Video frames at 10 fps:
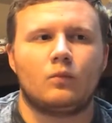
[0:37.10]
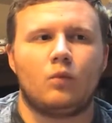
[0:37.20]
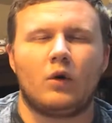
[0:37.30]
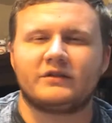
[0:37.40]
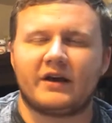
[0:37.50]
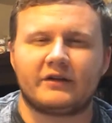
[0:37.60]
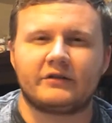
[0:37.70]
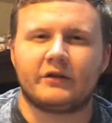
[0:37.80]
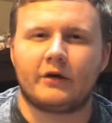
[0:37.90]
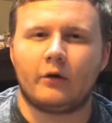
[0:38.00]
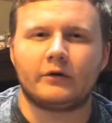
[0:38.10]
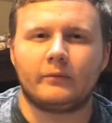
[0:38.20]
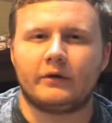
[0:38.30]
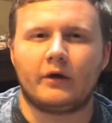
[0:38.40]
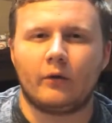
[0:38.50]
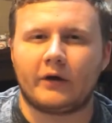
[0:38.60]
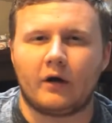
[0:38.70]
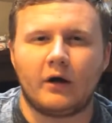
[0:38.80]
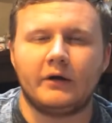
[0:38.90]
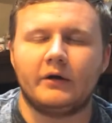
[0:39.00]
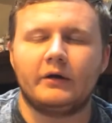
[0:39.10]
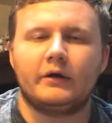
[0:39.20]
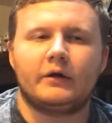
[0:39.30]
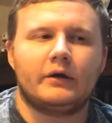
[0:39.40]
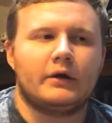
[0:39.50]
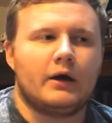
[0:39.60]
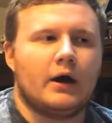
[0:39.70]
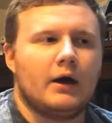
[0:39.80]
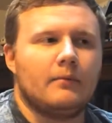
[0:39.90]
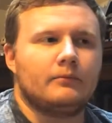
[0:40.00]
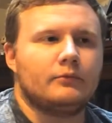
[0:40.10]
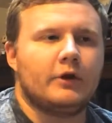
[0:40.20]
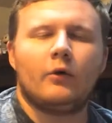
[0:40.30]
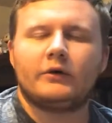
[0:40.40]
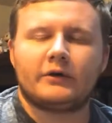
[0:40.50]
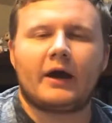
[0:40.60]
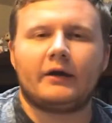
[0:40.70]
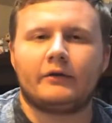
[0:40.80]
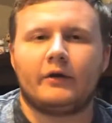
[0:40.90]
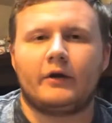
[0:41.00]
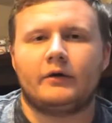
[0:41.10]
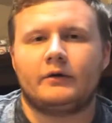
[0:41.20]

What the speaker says: what's actually going to be going on, knowing kind of the